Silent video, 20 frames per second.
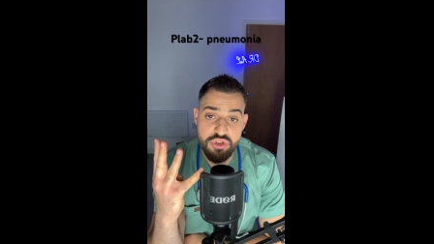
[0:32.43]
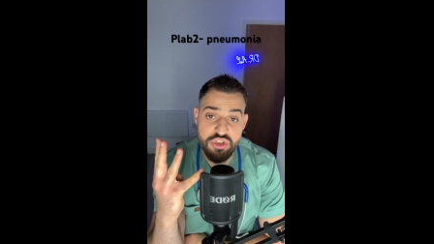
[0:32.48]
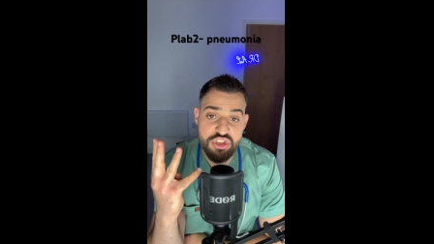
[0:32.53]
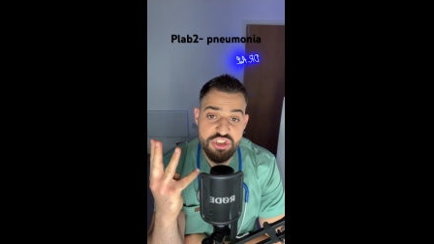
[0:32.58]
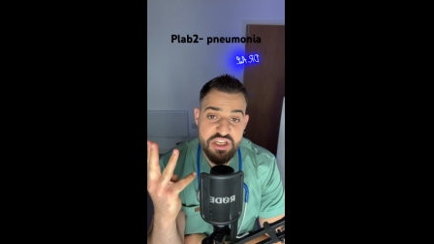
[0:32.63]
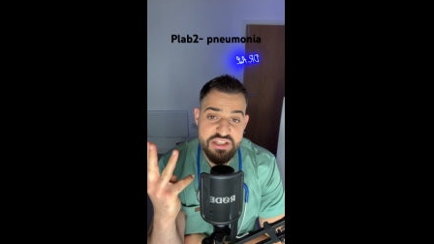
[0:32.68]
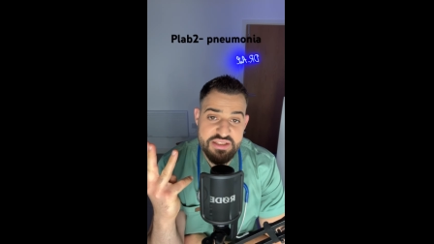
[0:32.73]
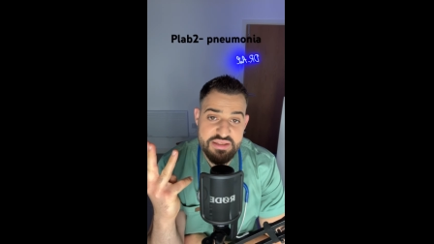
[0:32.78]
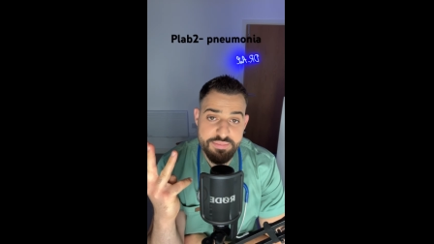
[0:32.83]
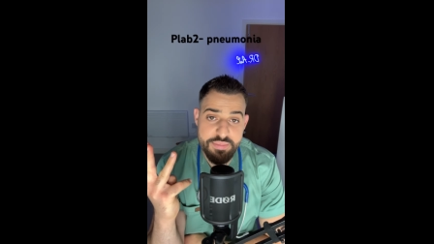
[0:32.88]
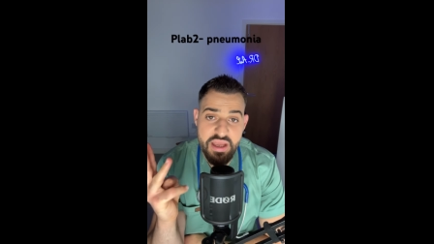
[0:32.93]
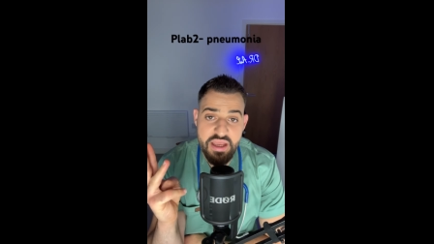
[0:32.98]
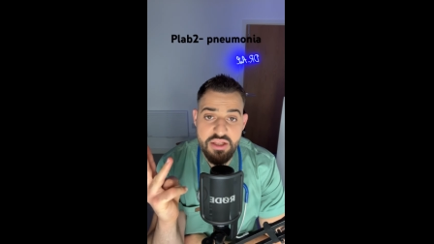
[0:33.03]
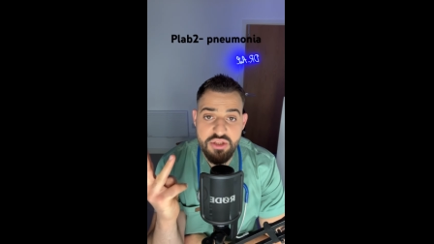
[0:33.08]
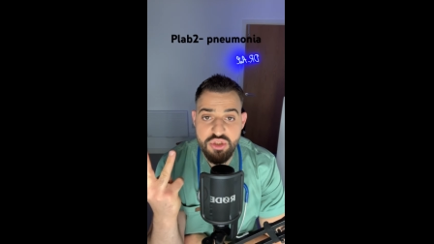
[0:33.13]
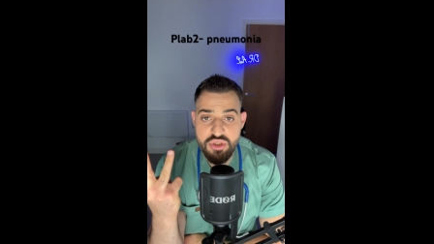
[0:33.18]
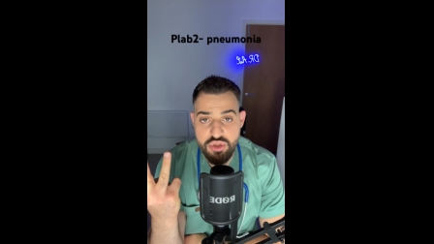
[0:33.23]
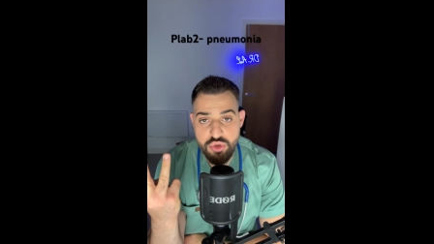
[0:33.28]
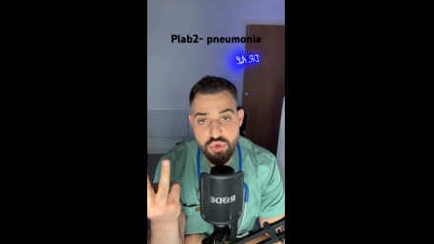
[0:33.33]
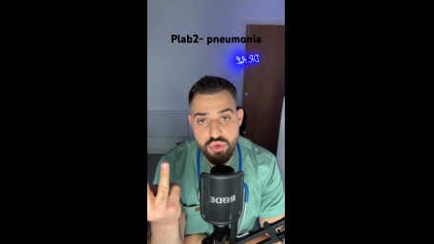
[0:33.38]
Chest
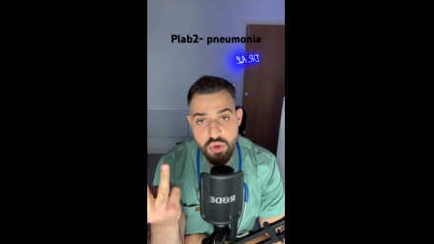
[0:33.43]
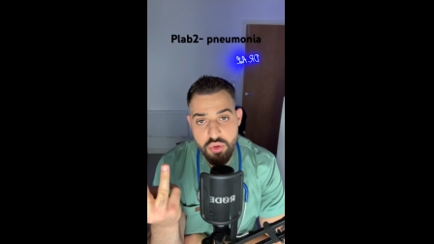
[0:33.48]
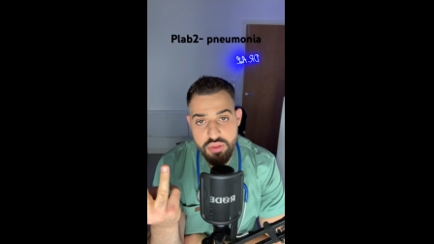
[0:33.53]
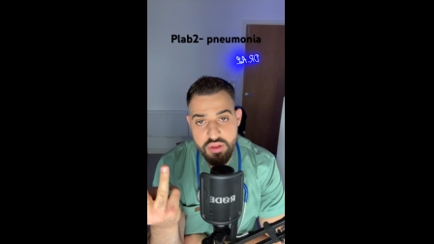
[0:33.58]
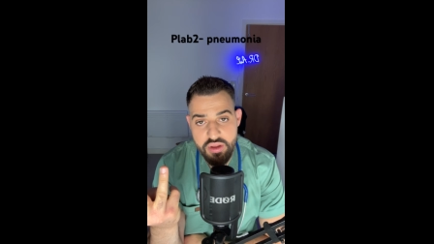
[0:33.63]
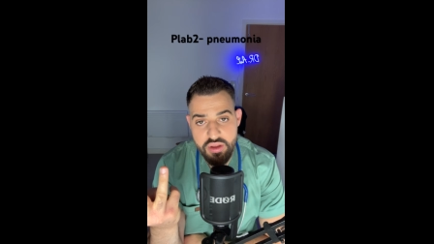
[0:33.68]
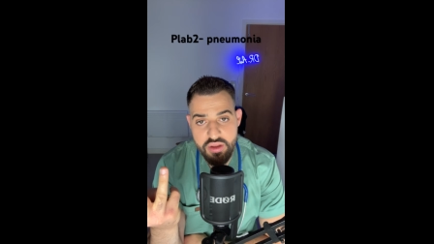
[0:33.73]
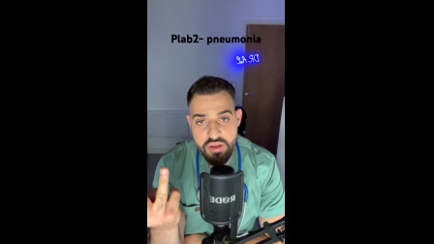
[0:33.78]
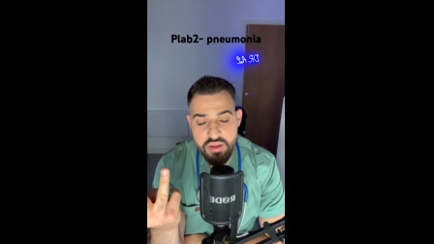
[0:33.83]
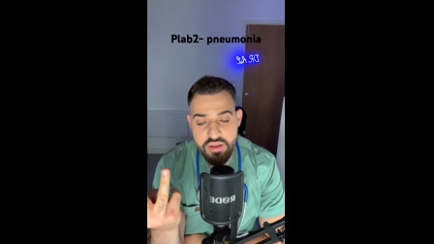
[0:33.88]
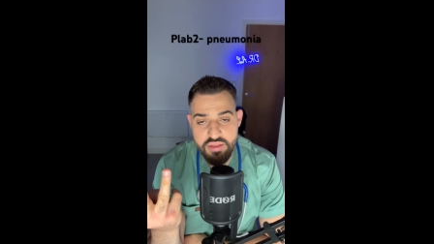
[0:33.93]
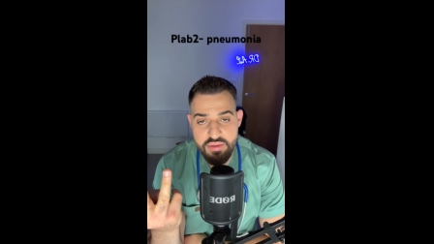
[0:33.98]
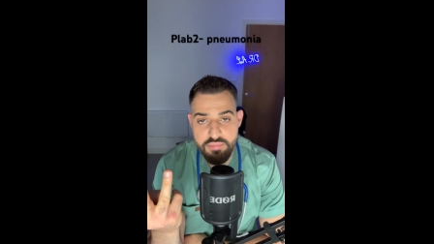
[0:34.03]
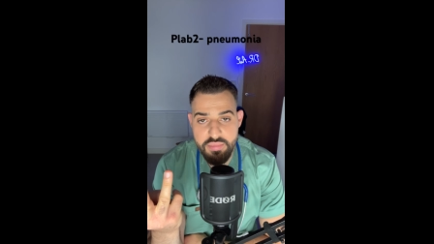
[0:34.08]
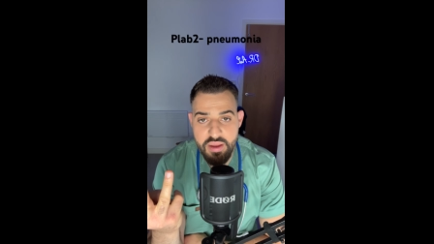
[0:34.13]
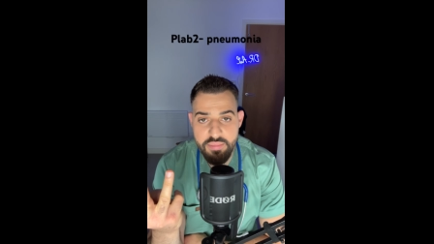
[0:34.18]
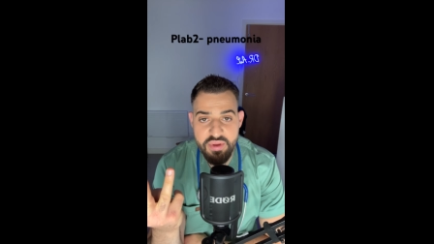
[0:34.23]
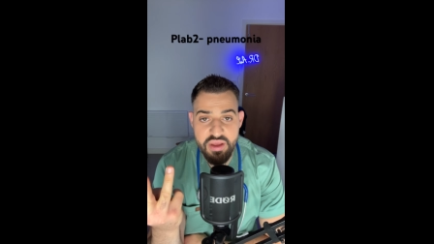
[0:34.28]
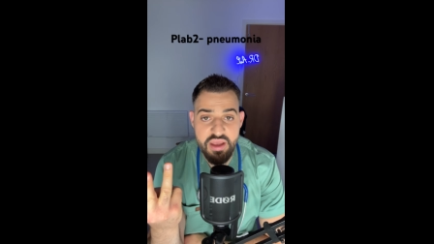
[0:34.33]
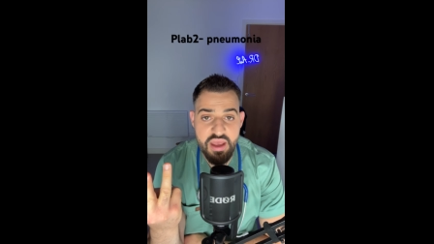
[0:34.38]
pain, you know the
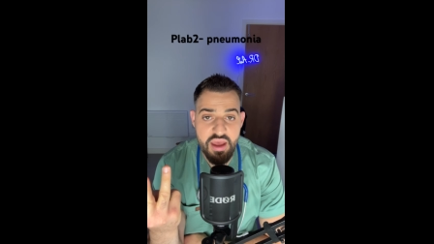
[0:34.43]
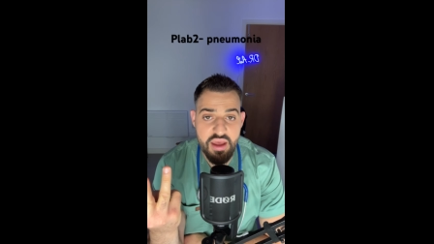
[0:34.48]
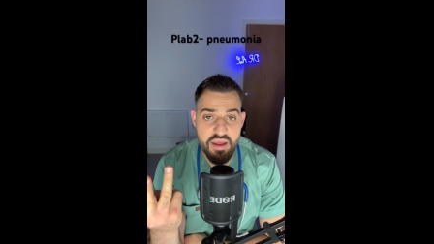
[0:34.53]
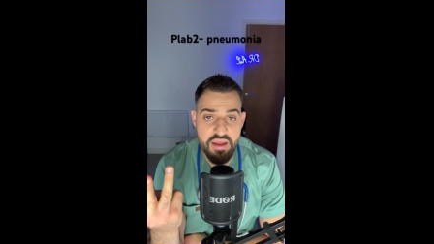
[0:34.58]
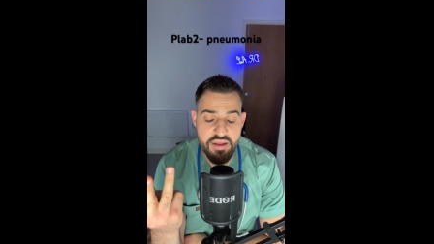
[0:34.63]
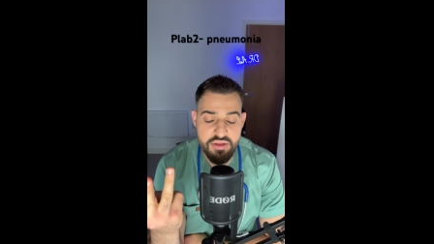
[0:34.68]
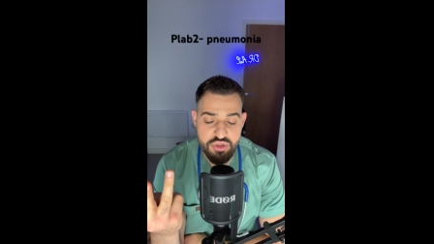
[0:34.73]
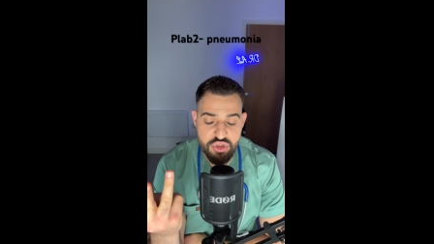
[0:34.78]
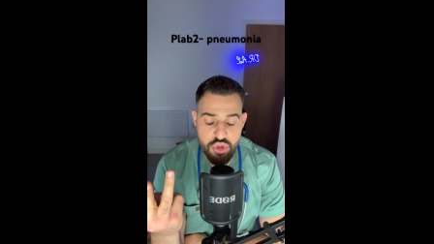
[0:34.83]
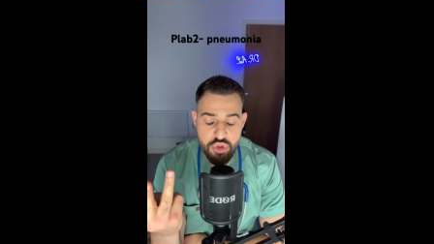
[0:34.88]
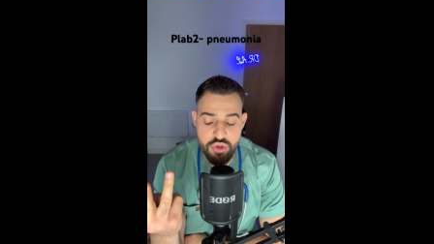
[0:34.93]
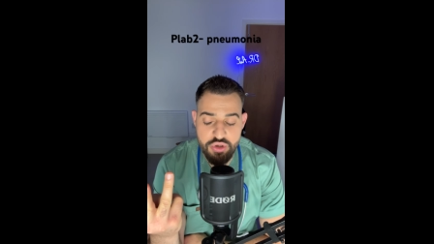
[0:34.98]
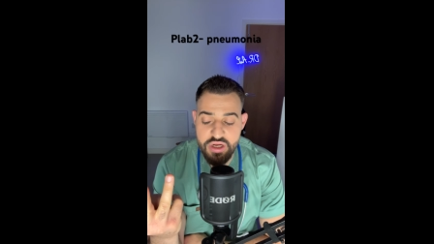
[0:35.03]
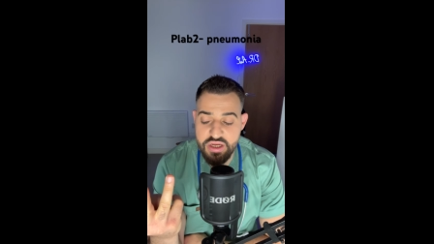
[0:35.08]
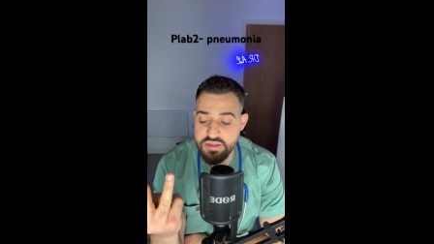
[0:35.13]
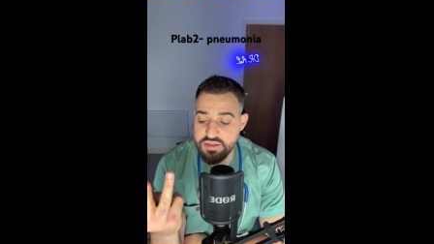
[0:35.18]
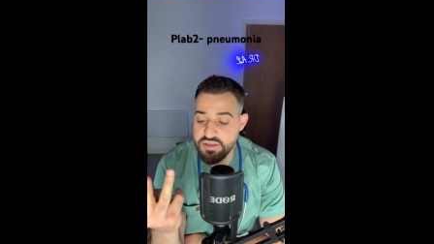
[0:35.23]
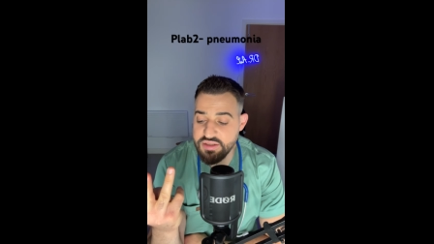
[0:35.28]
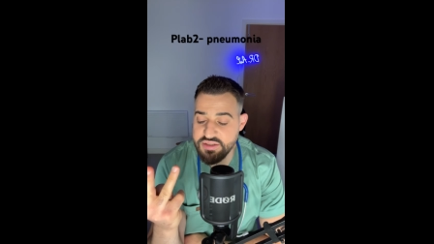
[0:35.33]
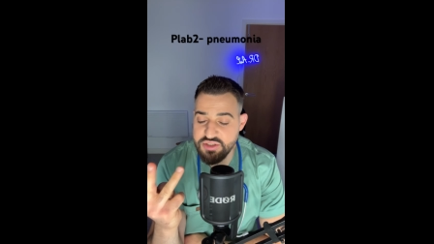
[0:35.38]
mimic,
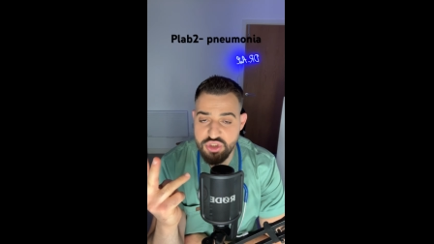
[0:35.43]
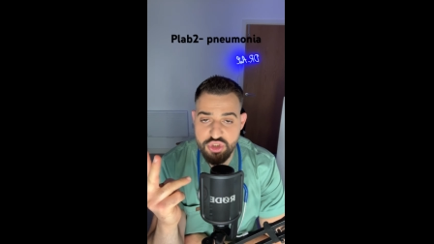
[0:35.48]
Socrates.